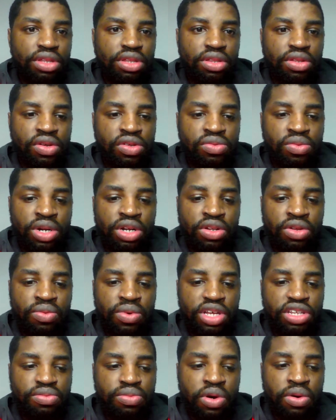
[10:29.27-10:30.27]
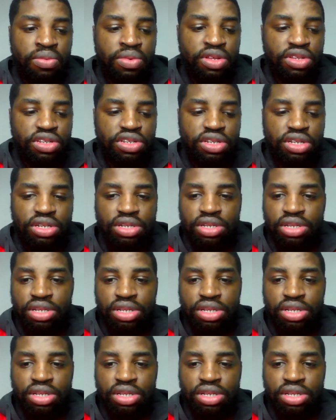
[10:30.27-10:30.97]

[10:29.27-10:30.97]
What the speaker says: It was one of the worst moments.